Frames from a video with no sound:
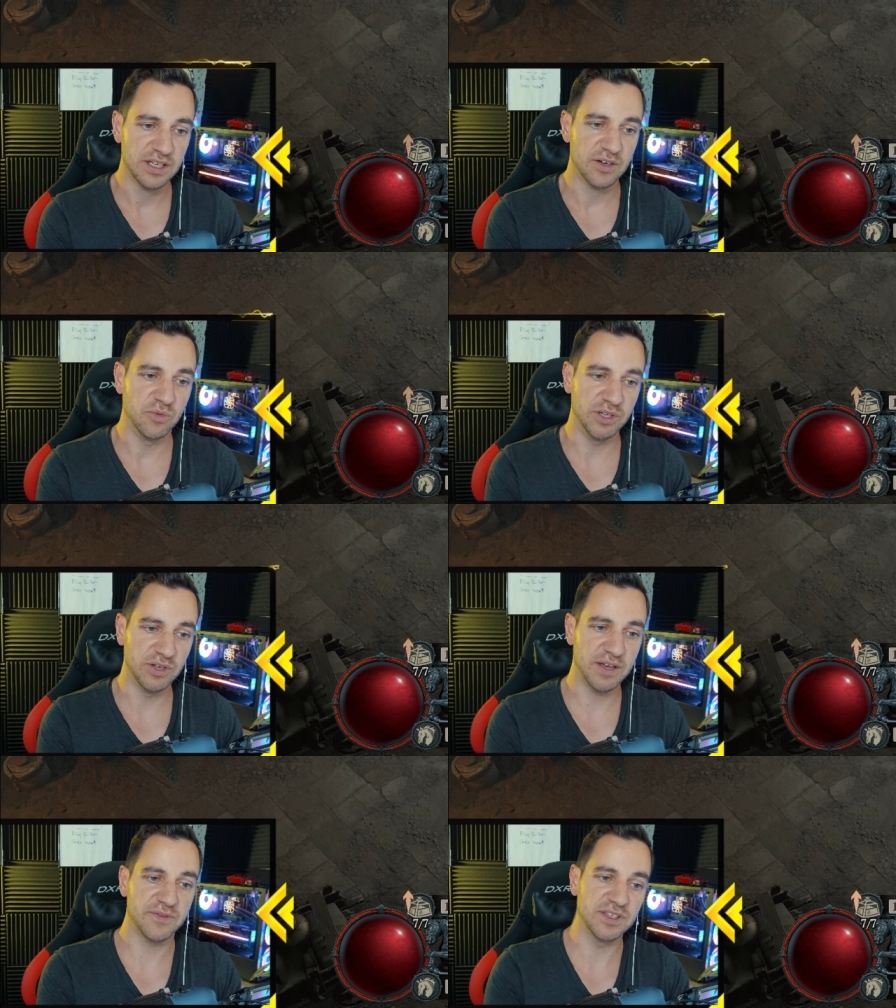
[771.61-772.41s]
When you
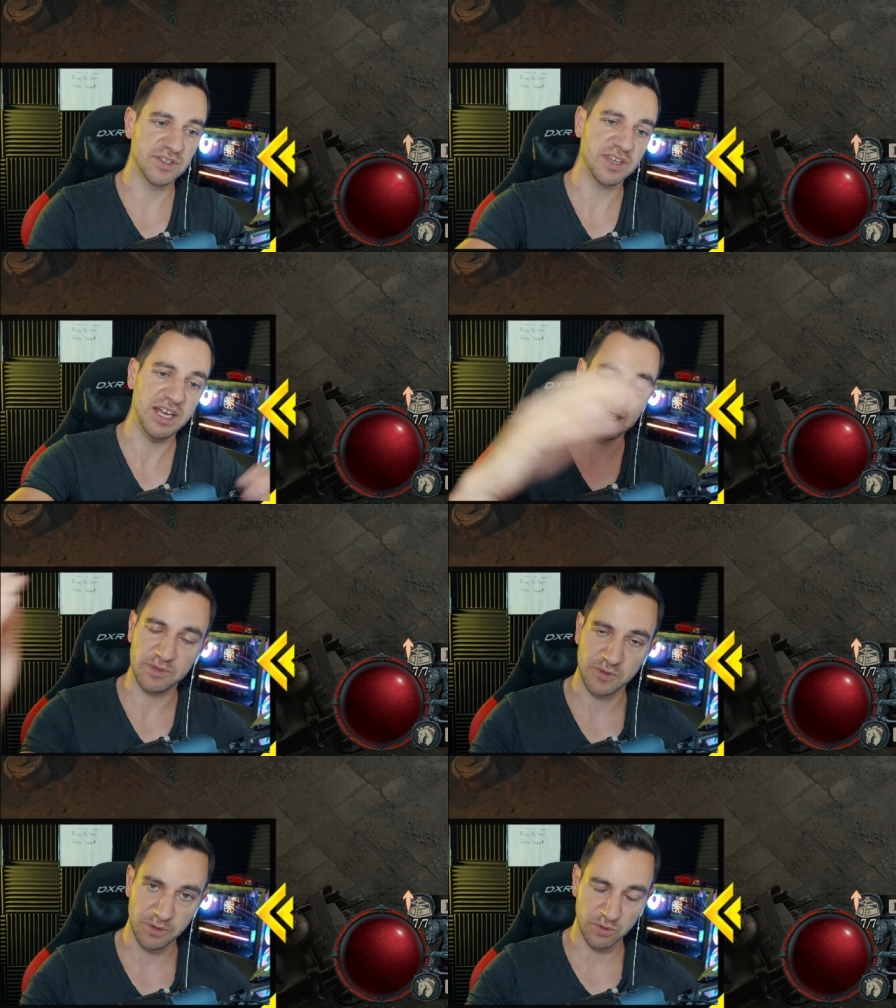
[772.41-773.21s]
have these item
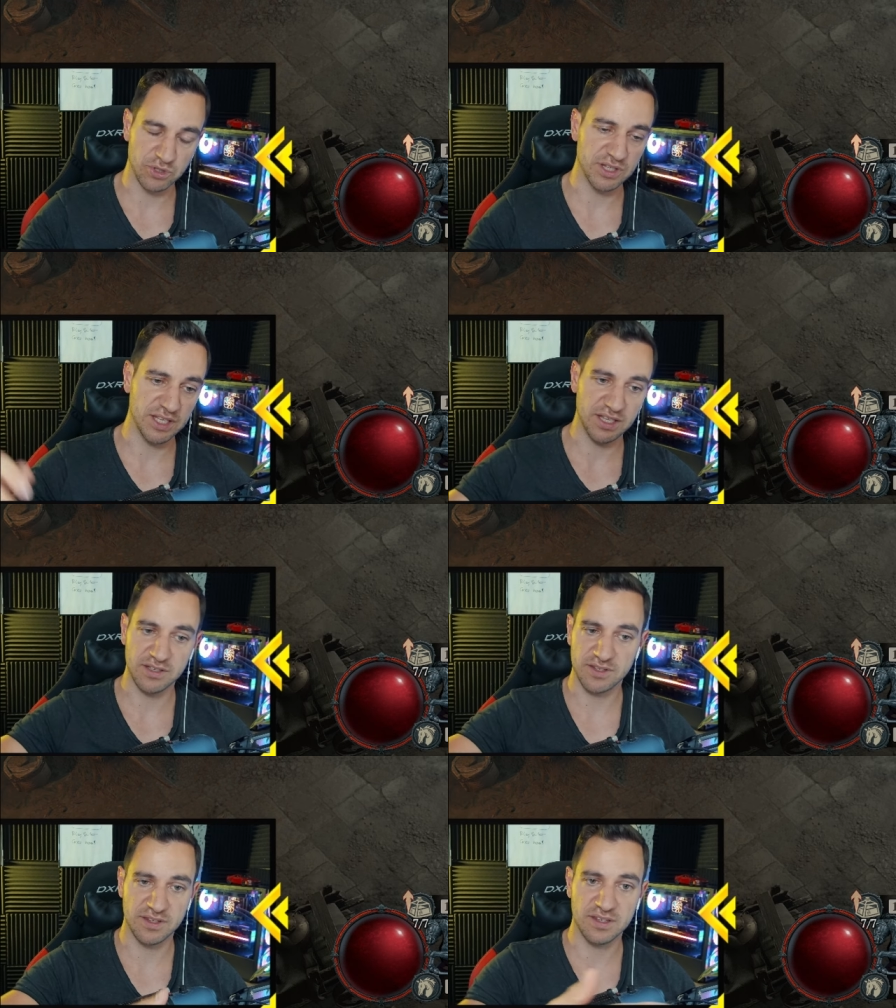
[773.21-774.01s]
explosions and
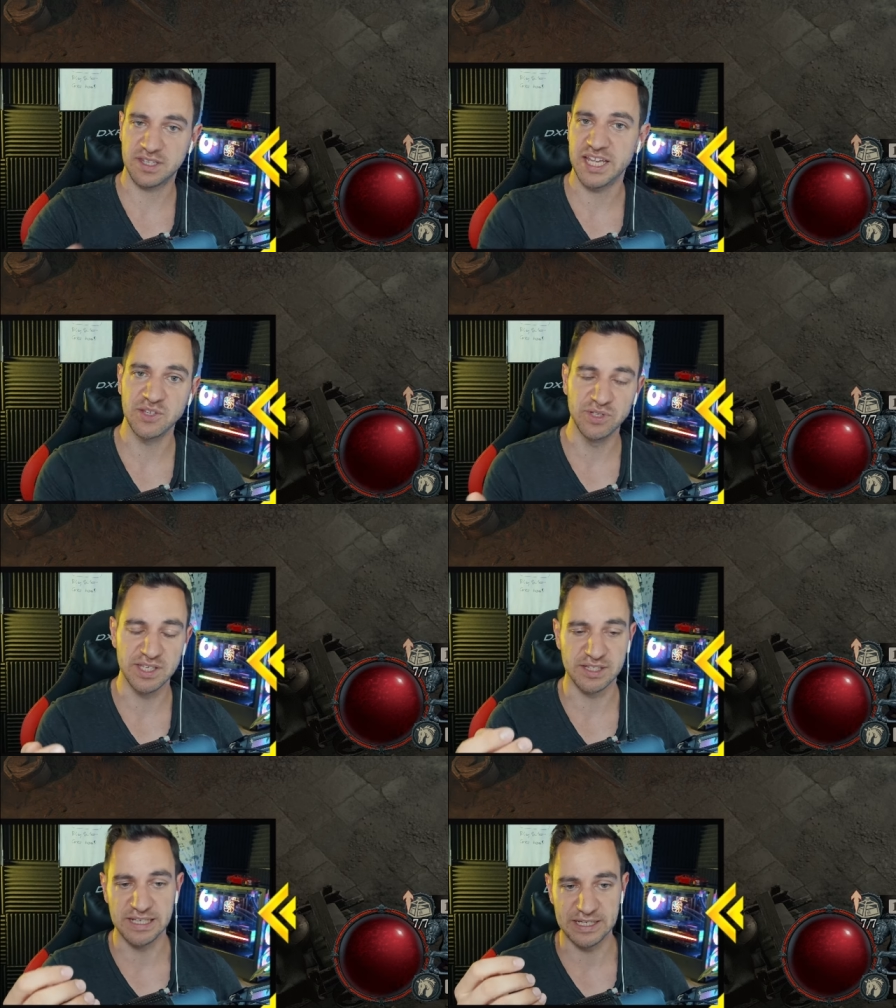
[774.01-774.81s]
there's ten
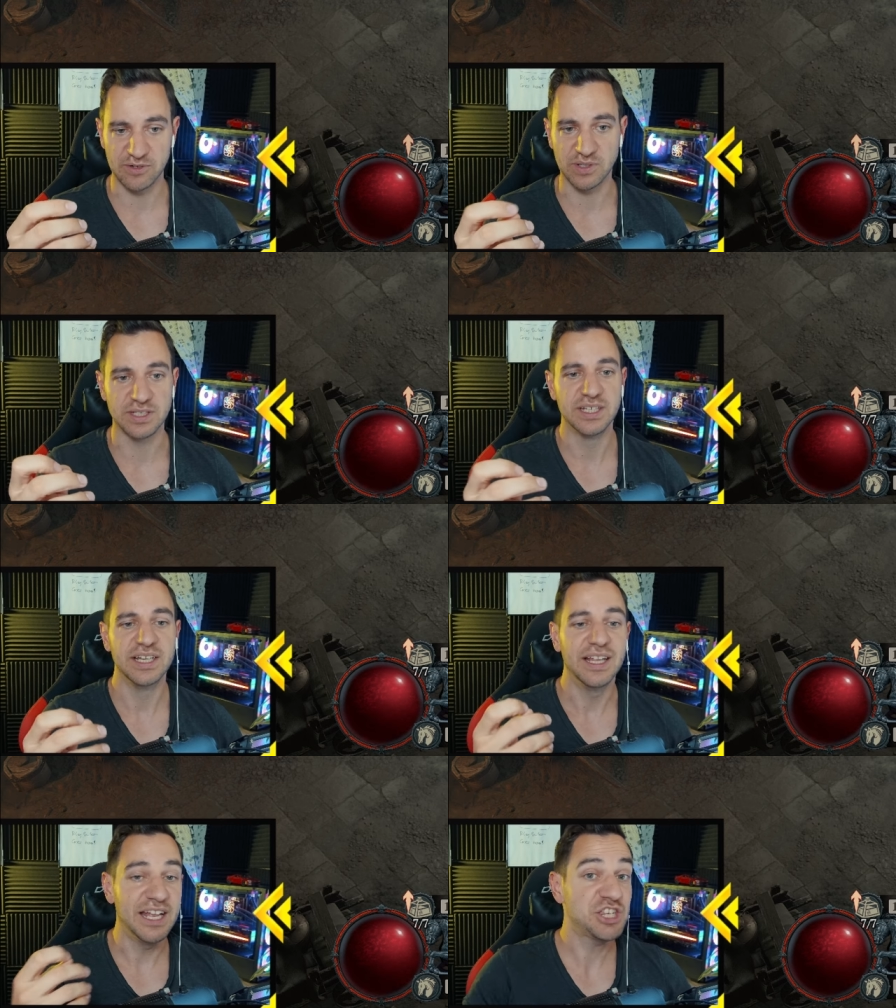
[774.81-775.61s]
uniques lying around.
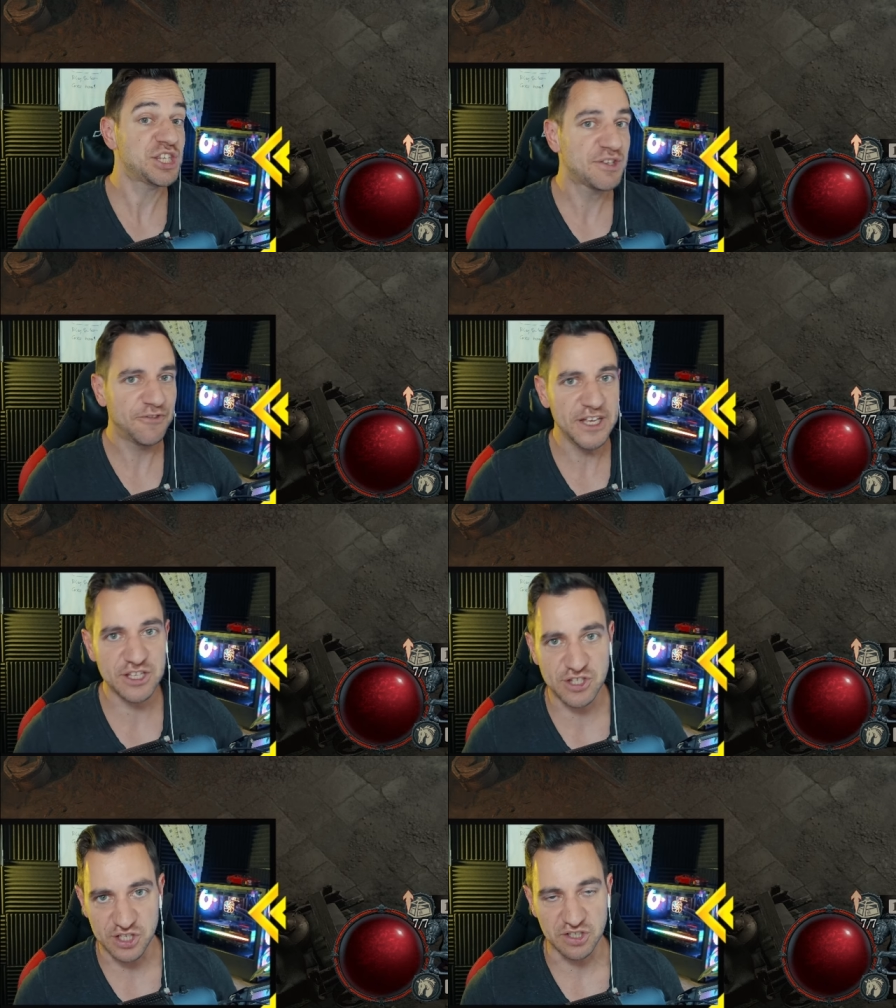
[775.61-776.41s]
That just
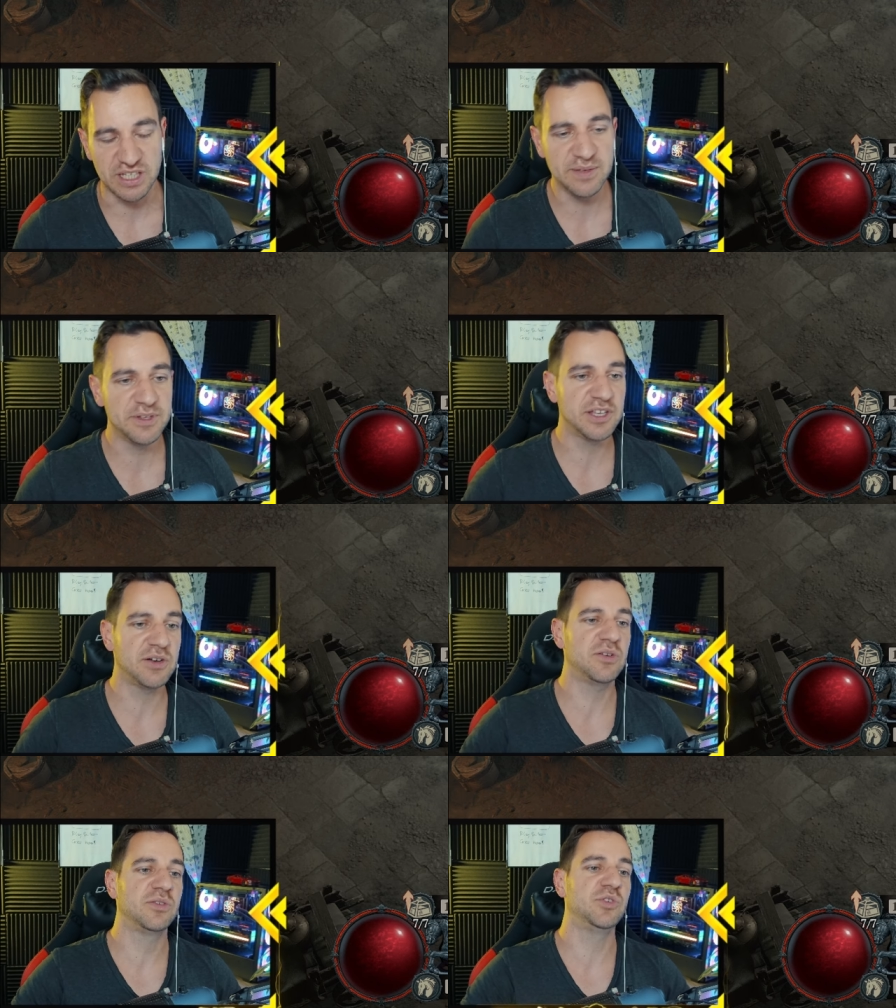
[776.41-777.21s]
feels good. Even
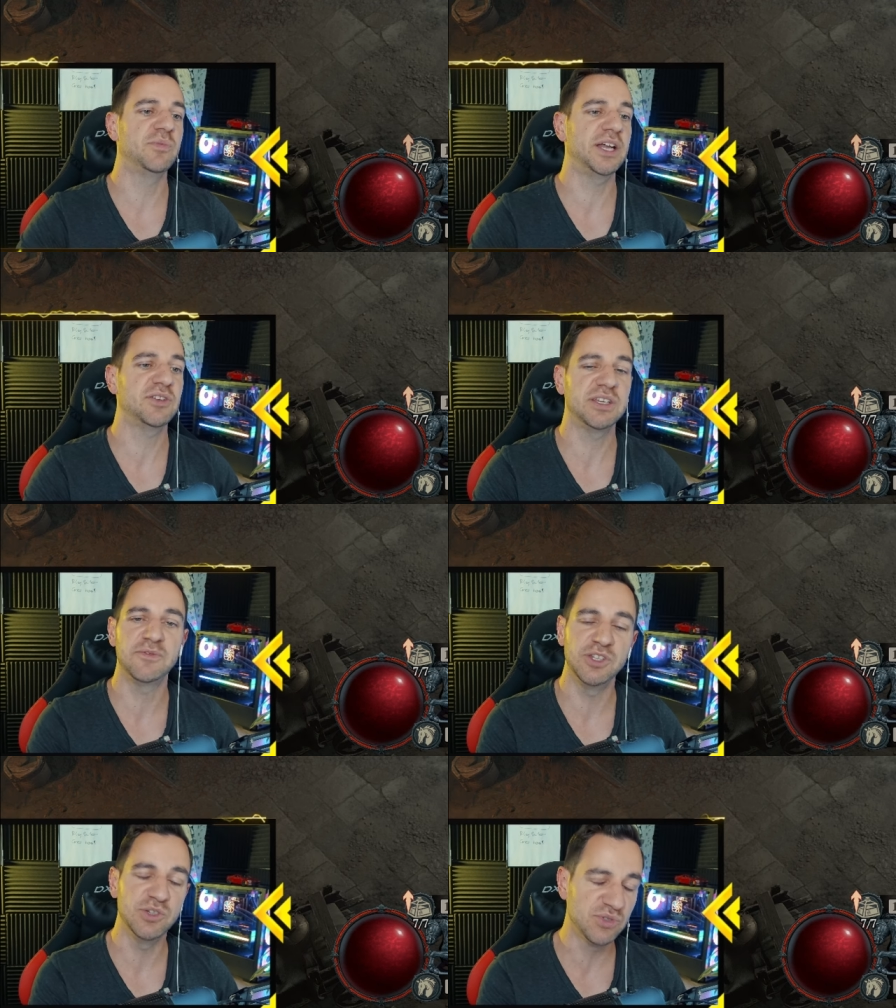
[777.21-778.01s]
though you might not even
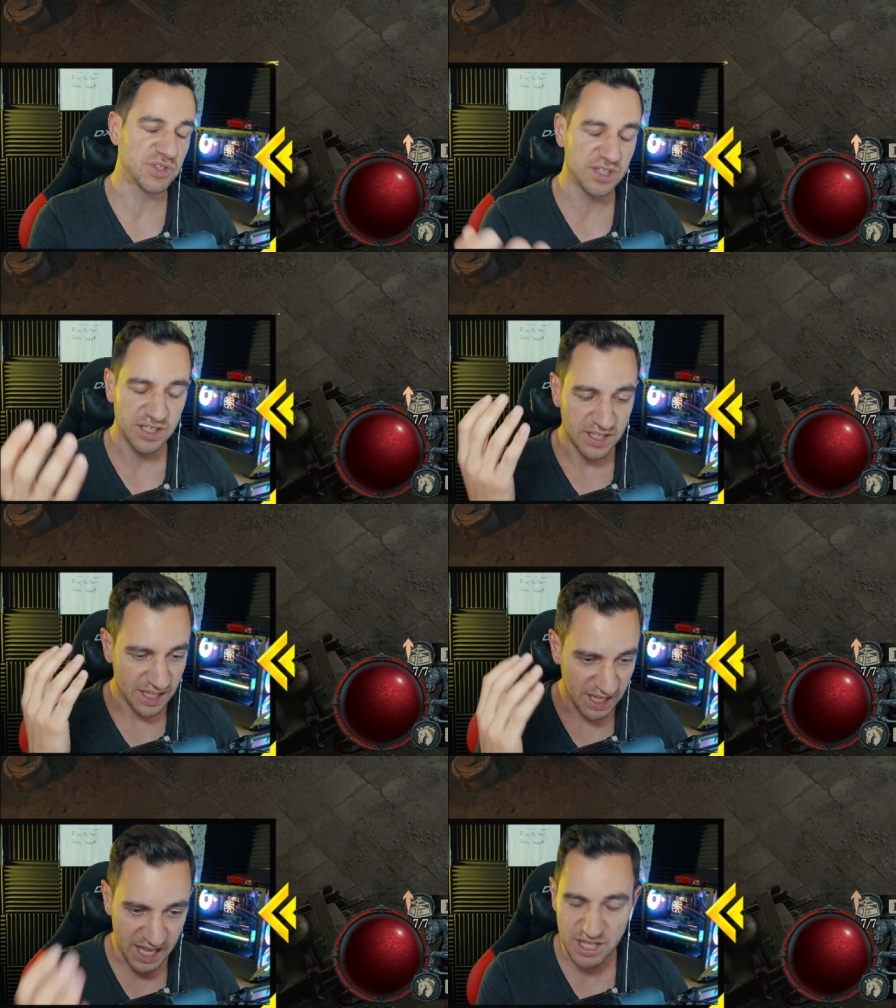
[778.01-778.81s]
use
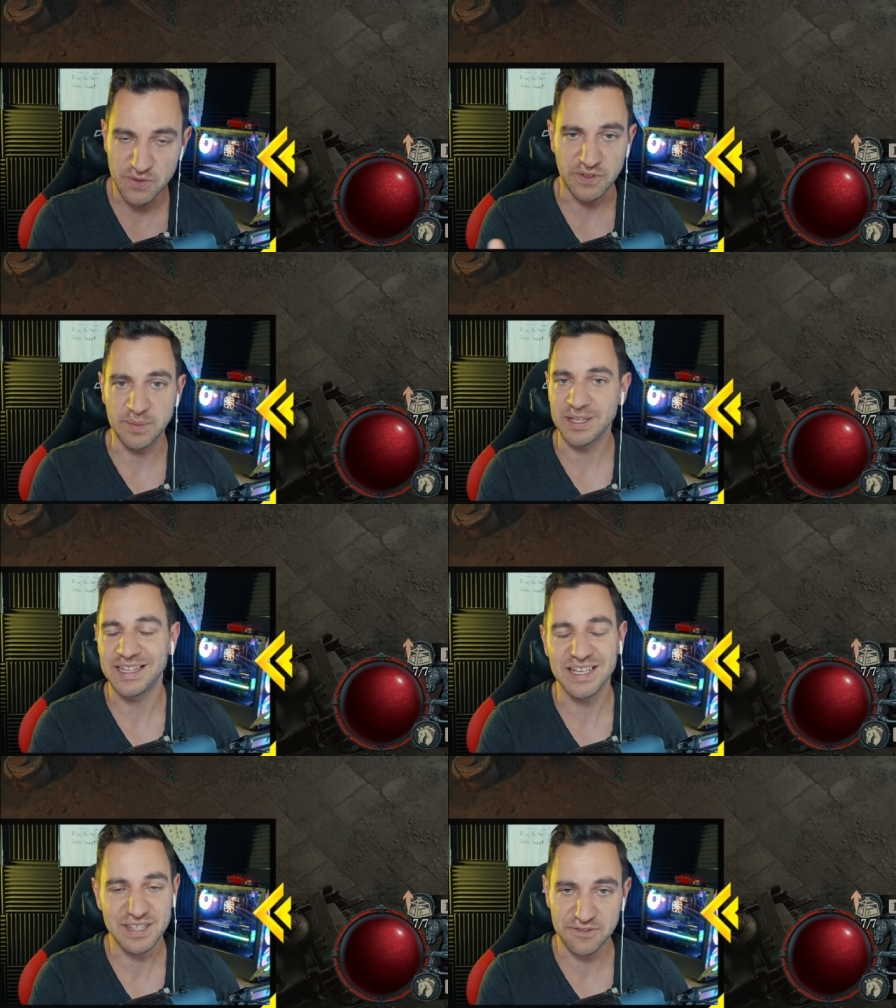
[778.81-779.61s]
any of them, it
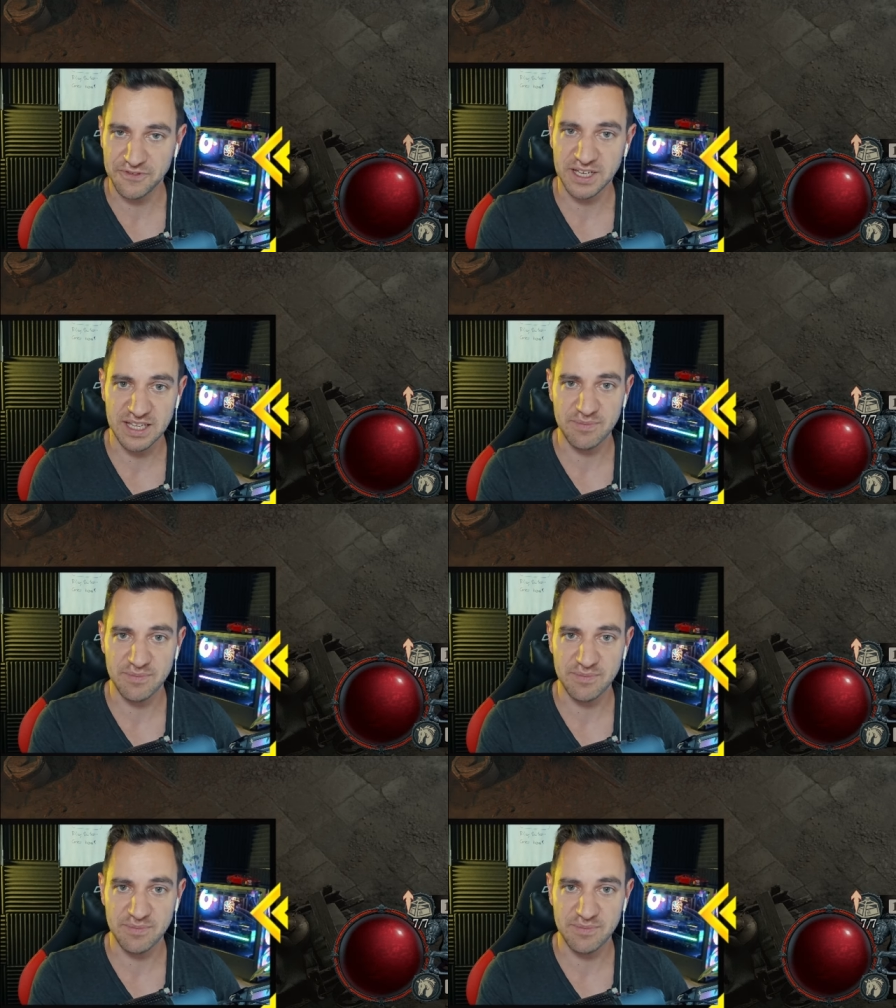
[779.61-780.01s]
doesn't fucking